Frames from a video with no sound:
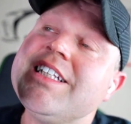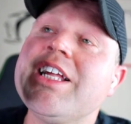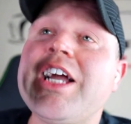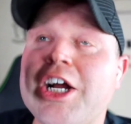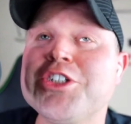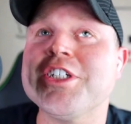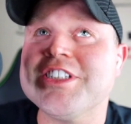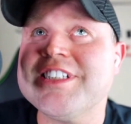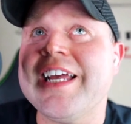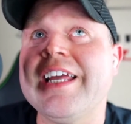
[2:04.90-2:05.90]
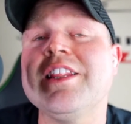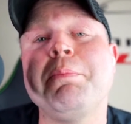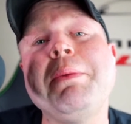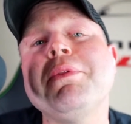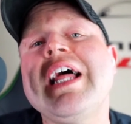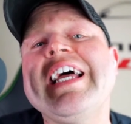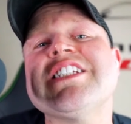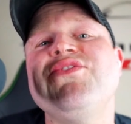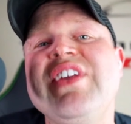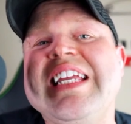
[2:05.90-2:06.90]
I should say, the people at
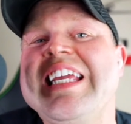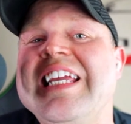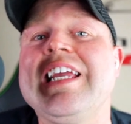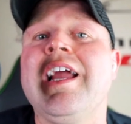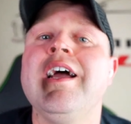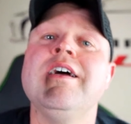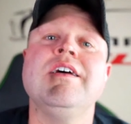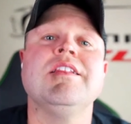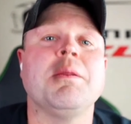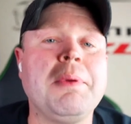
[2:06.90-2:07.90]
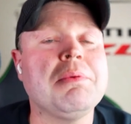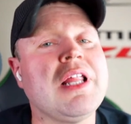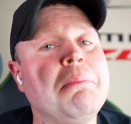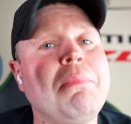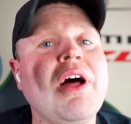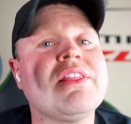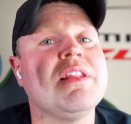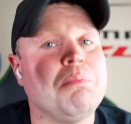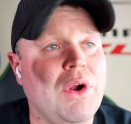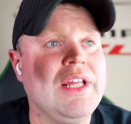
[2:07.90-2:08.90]
SVE, the people that bought the
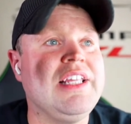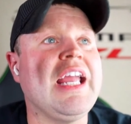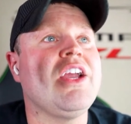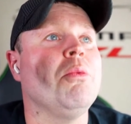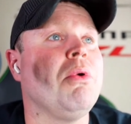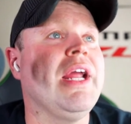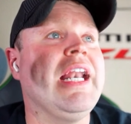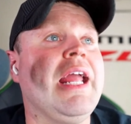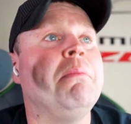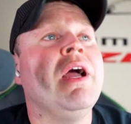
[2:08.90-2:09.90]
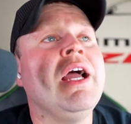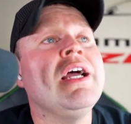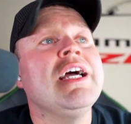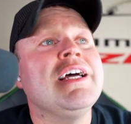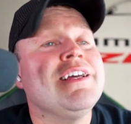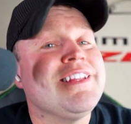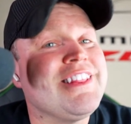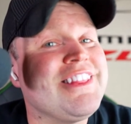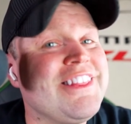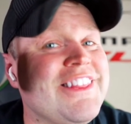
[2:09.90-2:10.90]
brand, Yenko brand name,
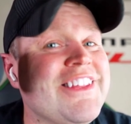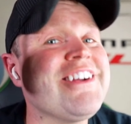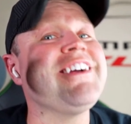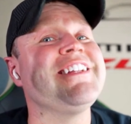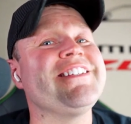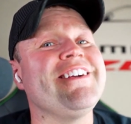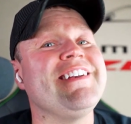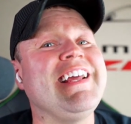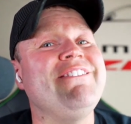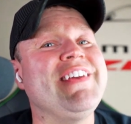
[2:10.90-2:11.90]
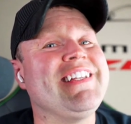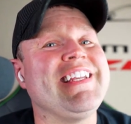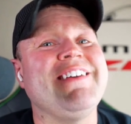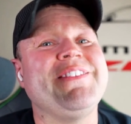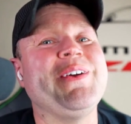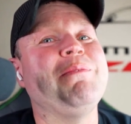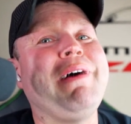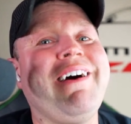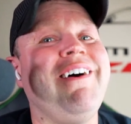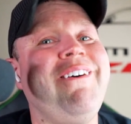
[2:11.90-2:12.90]
they're going to turn that bitch up to
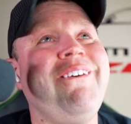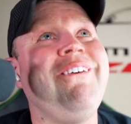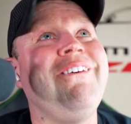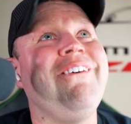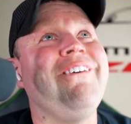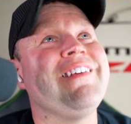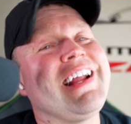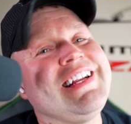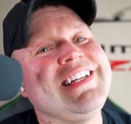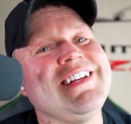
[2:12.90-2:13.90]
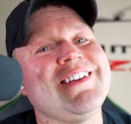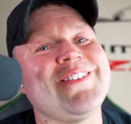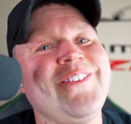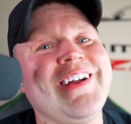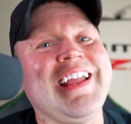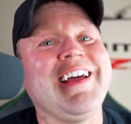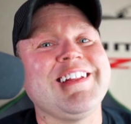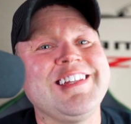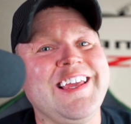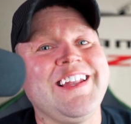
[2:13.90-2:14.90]
about, oh, 19 or 20 out of 10.